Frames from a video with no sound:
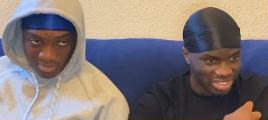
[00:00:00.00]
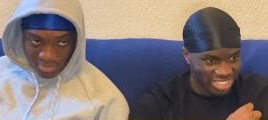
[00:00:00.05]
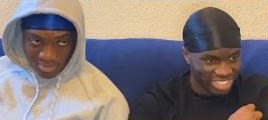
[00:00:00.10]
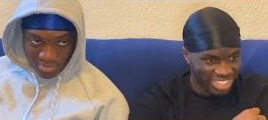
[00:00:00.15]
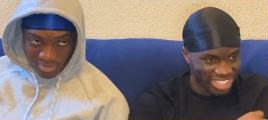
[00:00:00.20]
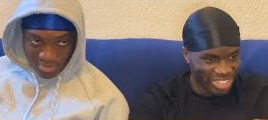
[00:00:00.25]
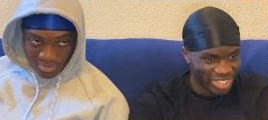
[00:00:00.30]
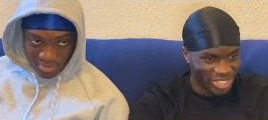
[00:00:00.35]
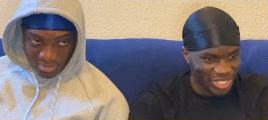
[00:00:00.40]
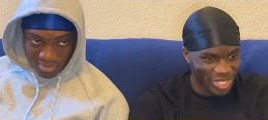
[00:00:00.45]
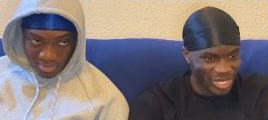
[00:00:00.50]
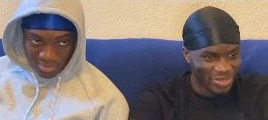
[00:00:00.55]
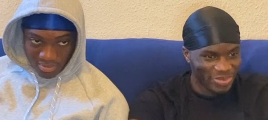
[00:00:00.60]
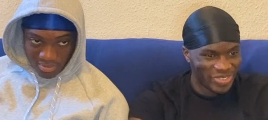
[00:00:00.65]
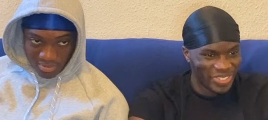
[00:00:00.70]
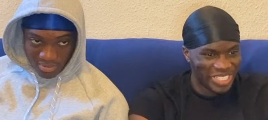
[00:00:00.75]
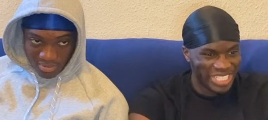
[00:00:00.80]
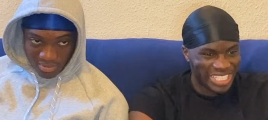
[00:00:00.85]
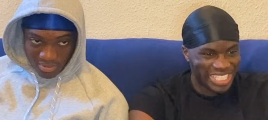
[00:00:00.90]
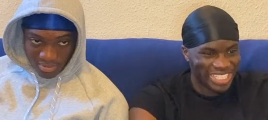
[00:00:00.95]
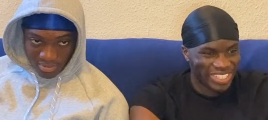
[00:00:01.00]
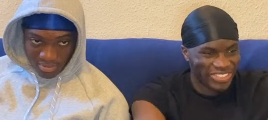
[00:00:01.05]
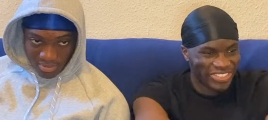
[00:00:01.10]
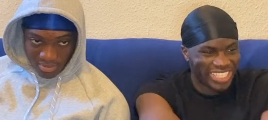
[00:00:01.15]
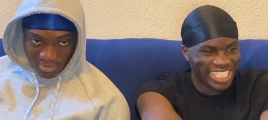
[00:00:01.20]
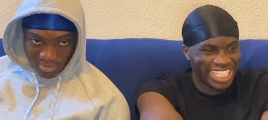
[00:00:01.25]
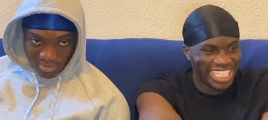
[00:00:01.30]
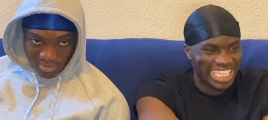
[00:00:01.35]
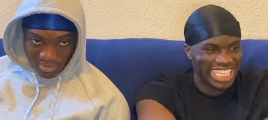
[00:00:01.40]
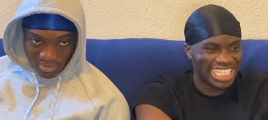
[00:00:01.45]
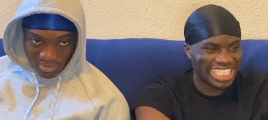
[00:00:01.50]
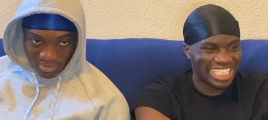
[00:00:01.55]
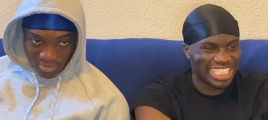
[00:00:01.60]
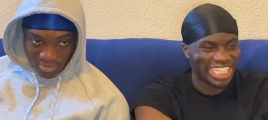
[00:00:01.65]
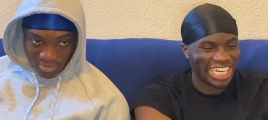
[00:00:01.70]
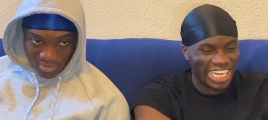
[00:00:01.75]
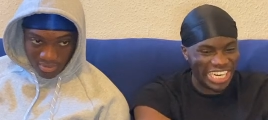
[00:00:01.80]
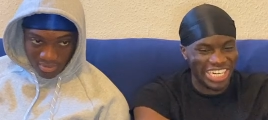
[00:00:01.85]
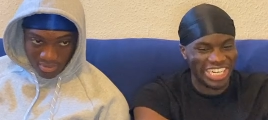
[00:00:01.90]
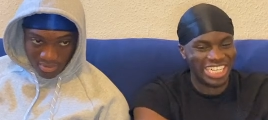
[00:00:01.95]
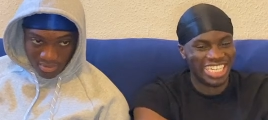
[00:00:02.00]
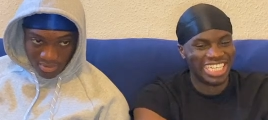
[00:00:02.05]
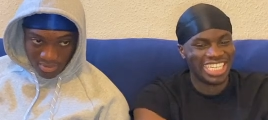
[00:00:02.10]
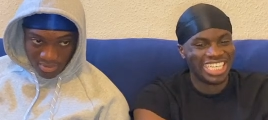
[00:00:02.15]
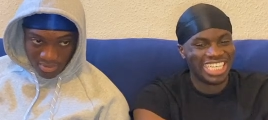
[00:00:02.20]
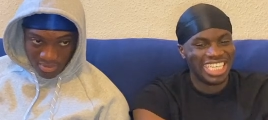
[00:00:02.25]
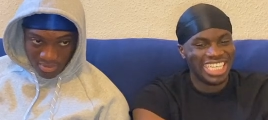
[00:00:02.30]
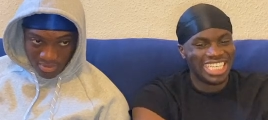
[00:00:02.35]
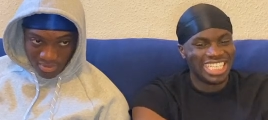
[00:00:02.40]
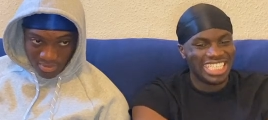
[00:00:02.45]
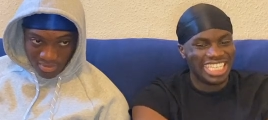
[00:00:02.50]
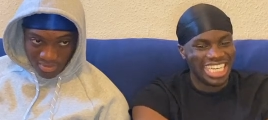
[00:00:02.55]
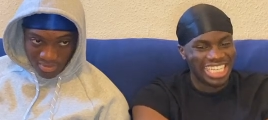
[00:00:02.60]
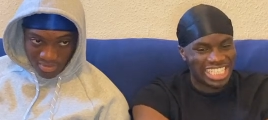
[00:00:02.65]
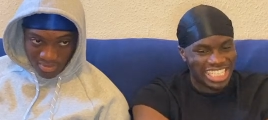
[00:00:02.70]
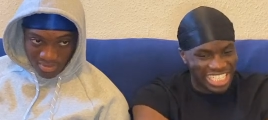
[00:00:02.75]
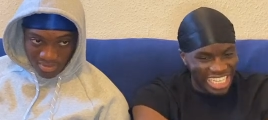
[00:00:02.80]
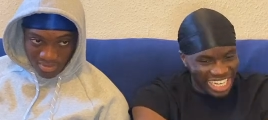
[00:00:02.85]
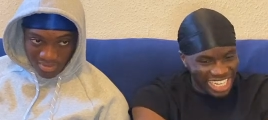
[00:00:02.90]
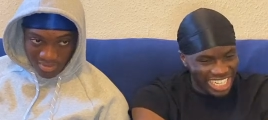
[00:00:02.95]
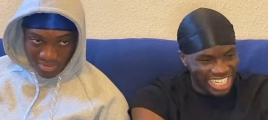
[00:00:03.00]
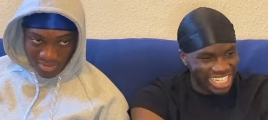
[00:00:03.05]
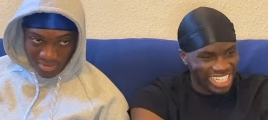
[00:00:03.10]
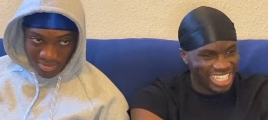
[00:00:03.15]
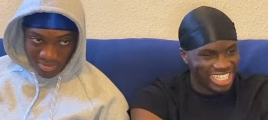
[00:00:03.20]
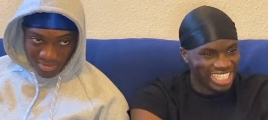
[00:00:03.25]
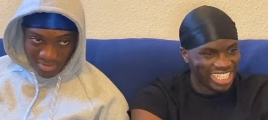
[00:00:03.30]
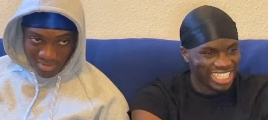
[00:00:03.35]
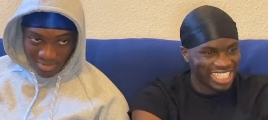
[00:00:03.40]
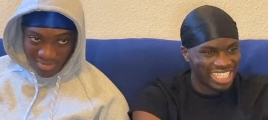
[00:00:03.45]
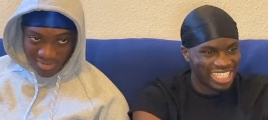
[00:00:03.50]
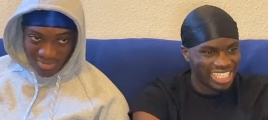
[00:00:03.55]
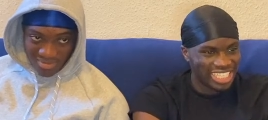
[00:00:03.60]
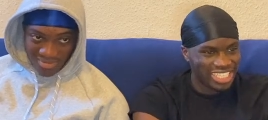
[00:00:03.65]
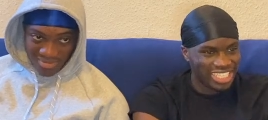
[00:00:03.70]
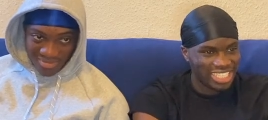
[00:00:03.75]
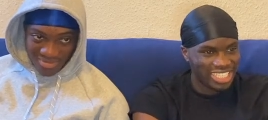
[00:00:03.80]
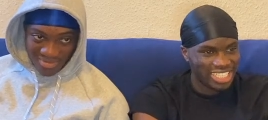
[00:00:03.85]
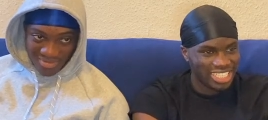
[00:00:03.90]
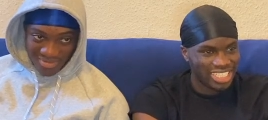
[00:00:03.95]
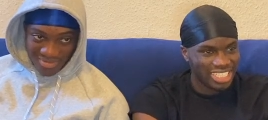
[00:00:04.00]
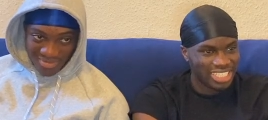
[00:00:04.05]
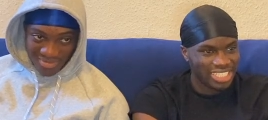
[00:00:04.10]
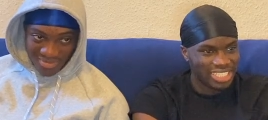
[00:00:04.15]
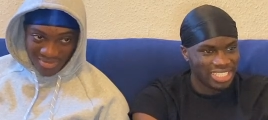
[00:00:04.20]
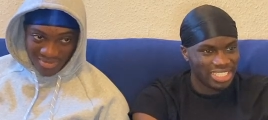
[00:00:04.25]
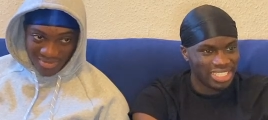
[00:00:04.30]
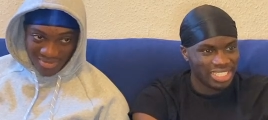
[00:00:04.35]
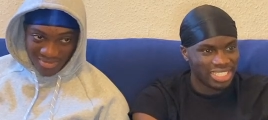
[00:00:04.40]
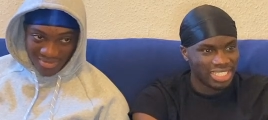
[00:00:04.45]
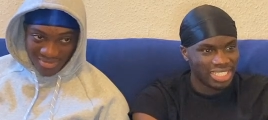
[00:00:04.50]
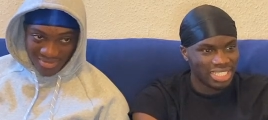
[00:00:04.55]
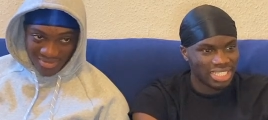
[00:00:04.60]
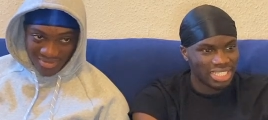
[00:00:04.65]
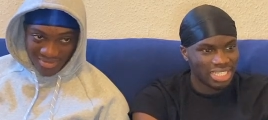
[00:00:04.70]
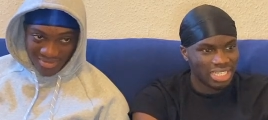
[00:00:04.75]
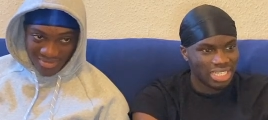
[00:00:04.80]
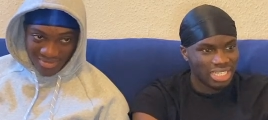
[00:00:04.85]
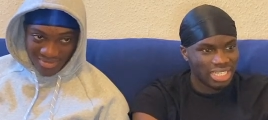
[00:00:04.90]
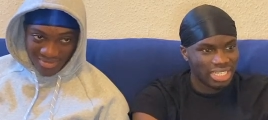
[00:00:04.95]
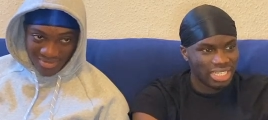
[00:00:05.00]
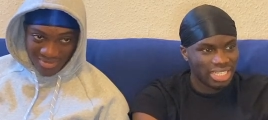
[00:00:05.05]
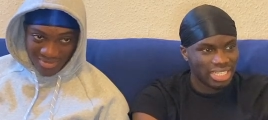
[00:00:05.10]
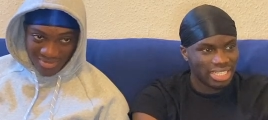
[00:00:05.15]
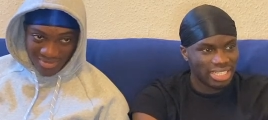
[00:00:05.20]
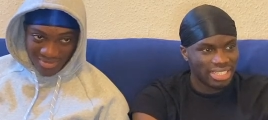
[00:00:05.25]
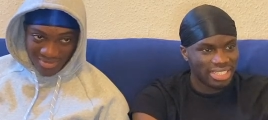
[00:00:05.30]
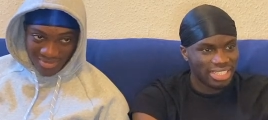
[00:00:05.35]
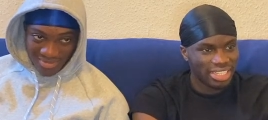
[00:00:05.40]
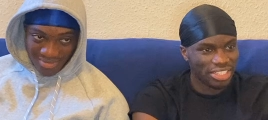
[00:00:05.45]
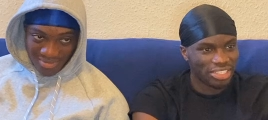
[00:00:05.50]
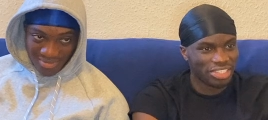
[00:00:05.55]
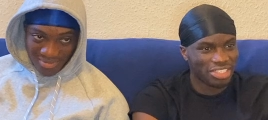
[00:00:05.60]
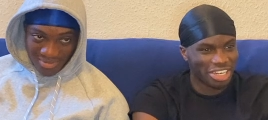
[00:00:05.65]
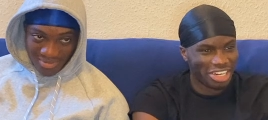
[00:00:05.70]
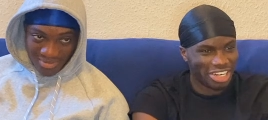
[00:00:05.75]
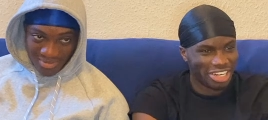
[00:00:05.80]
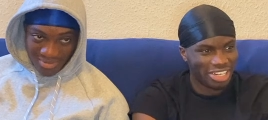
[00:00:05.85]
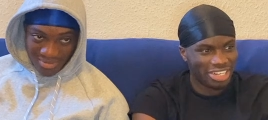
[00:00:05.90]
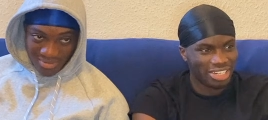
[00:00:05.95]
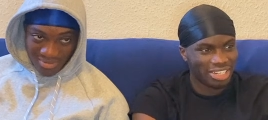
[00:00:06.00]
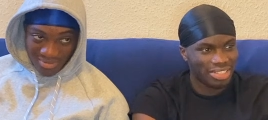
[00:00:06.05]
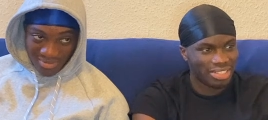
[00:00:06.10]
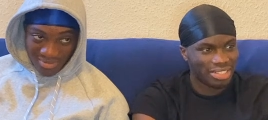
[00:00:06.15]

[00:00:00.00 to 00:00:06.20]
Speaker 1: The old police something. Yes, sir. Yes, sir. Mm-mm. Yes, sir.